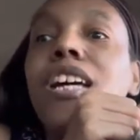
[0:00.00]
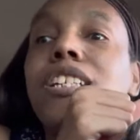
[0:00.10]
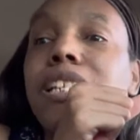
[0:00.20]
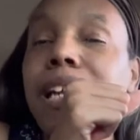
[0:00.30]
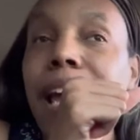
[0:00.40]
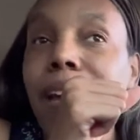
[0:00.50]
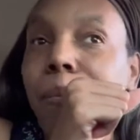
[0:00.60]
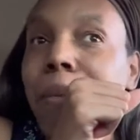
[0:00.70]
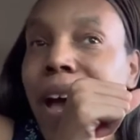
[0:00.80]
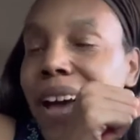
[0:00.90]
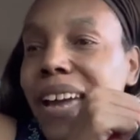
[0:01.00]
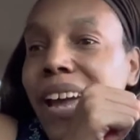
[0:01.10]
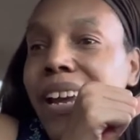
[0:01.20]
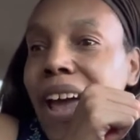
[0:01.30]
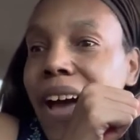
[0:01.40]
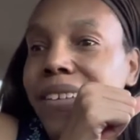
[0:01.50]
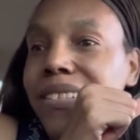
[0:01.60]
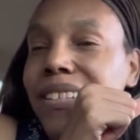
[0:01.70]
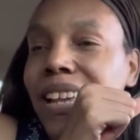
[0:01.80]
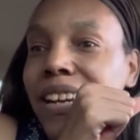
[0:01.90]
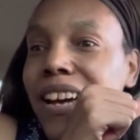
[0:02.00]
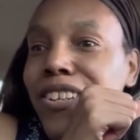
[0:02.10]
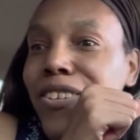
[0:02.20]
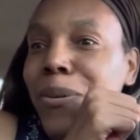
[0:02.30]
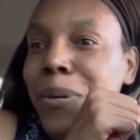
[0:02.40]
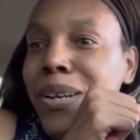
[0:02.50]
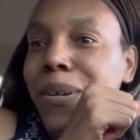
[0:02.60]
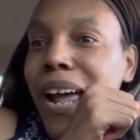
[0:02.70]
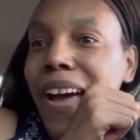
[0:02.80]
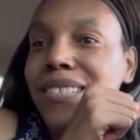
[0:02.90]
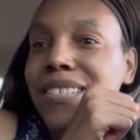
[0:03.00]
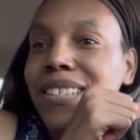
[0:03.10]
She came back and asked and knocked on their window and asked,